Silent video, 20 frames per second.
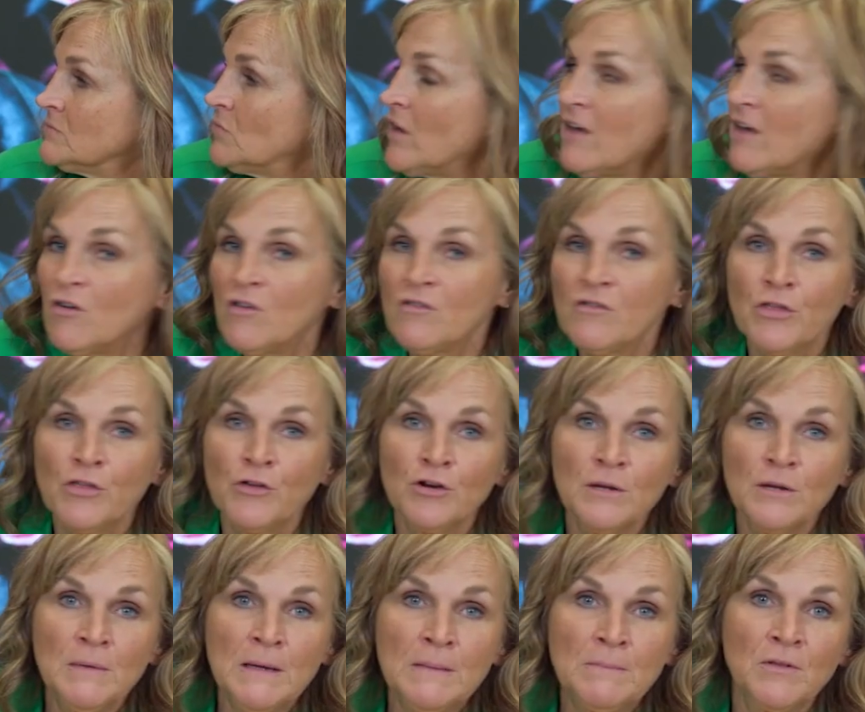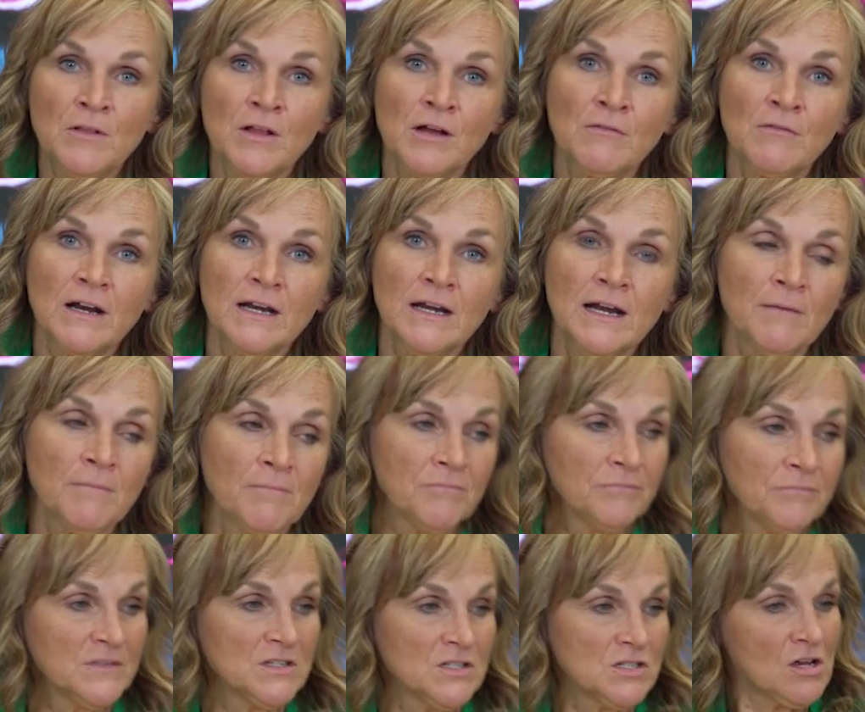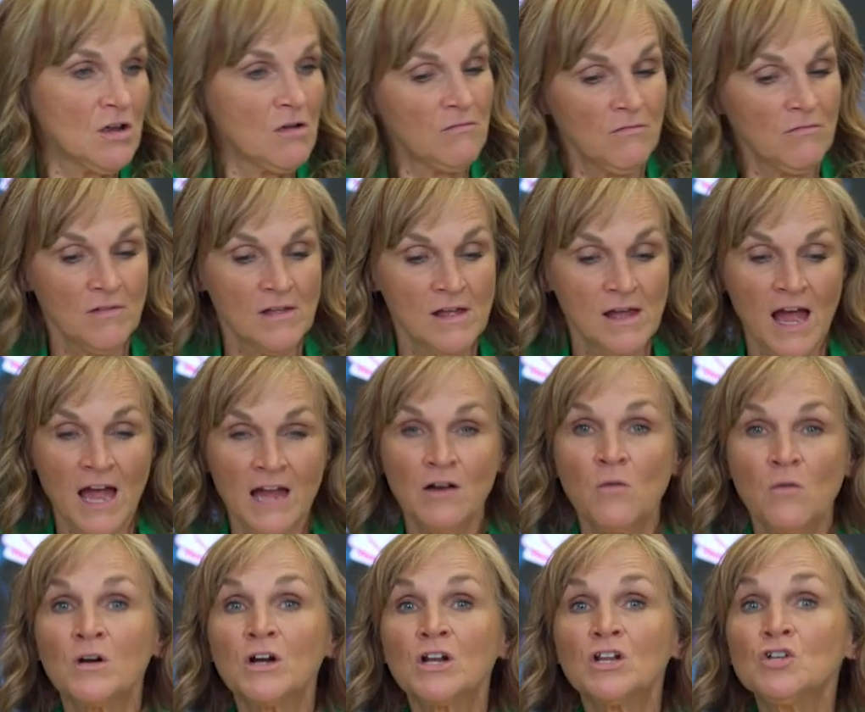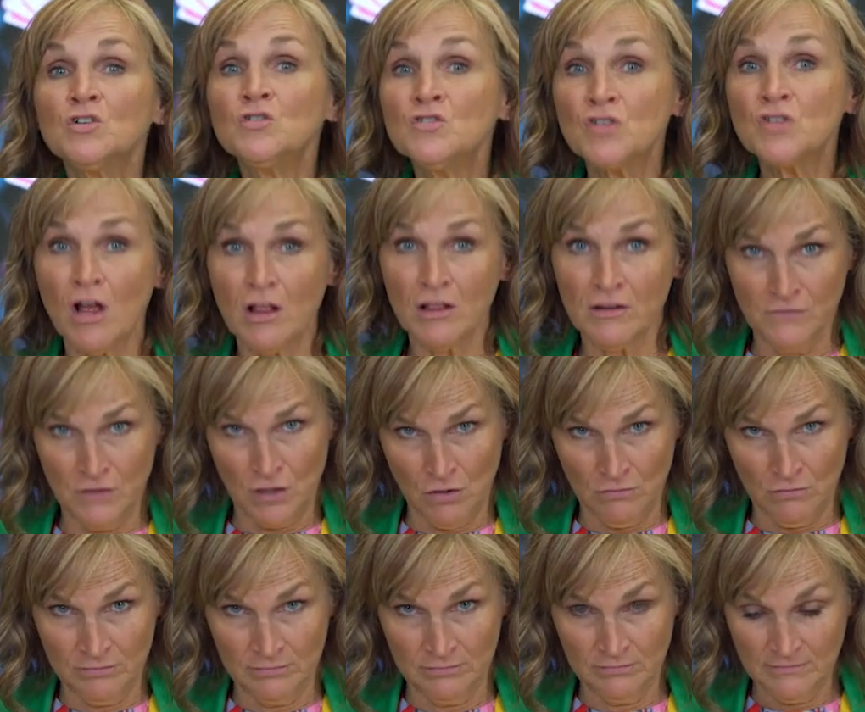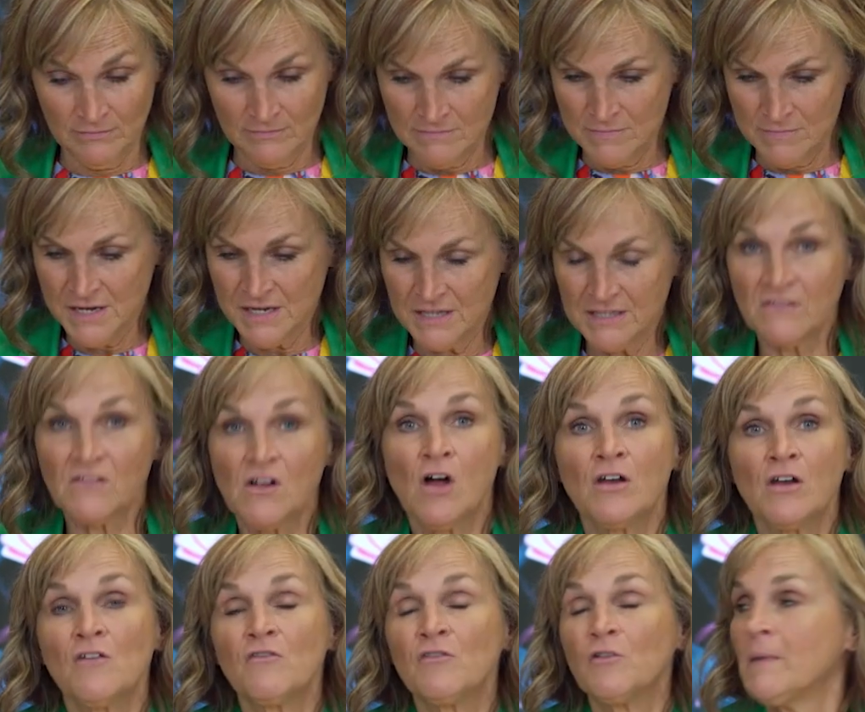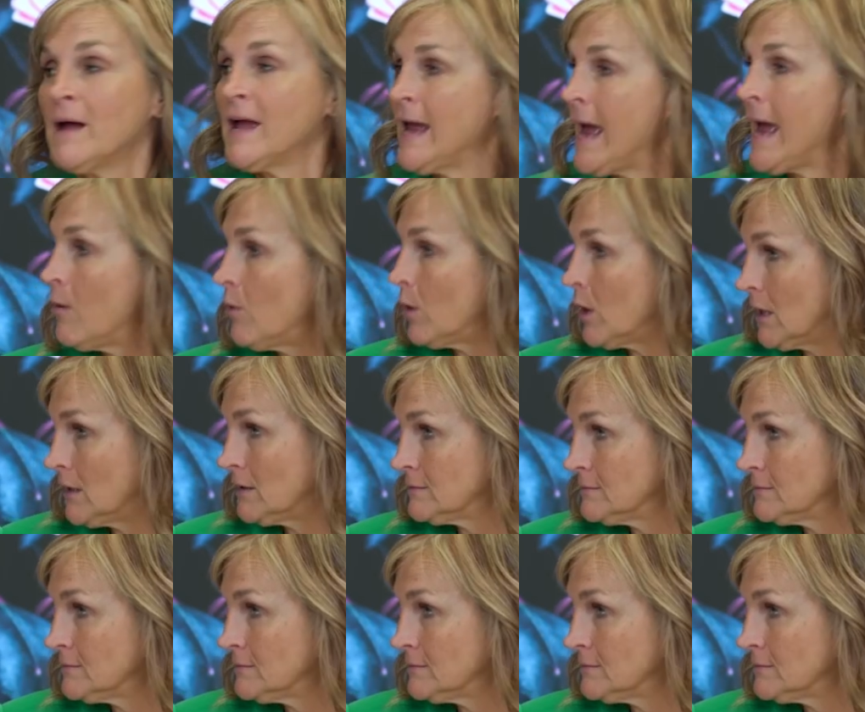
We have over 30 people on right now. So I don't want to lose all of you because I've gone over my hour.